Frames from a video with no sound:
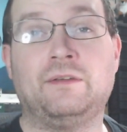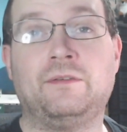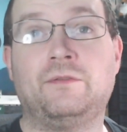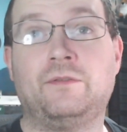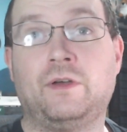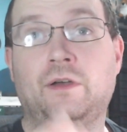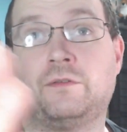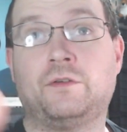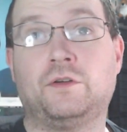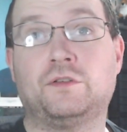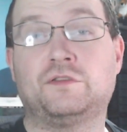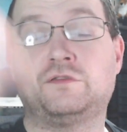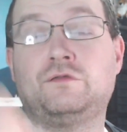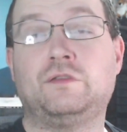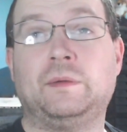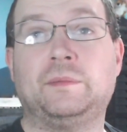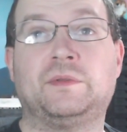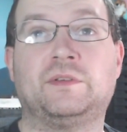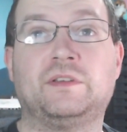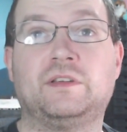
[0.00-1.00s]
Even though I've got a
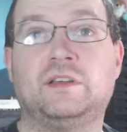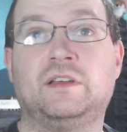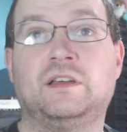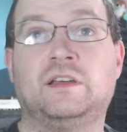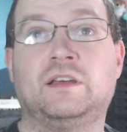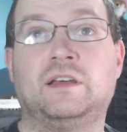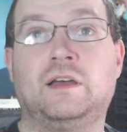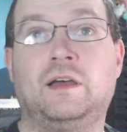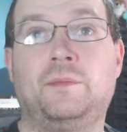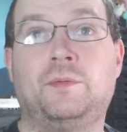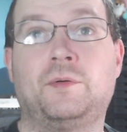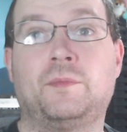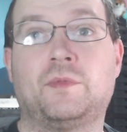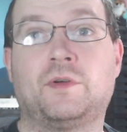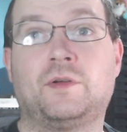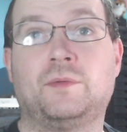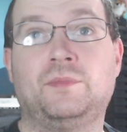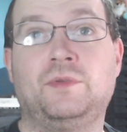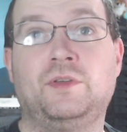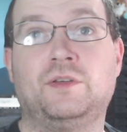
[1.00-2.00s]
script up on
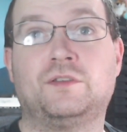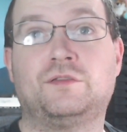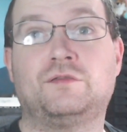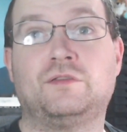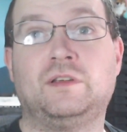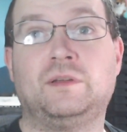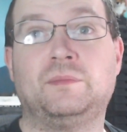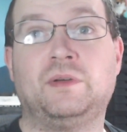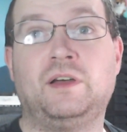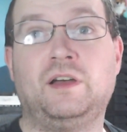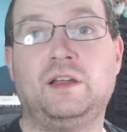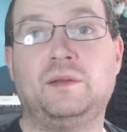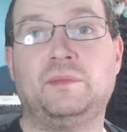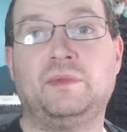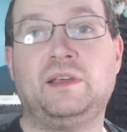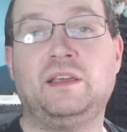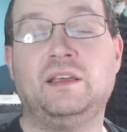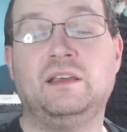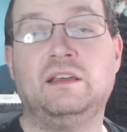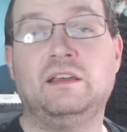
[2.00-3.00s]
my computer screen behind
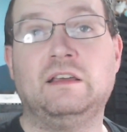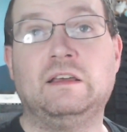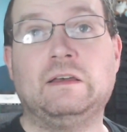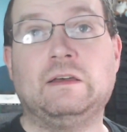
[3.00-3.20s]
me,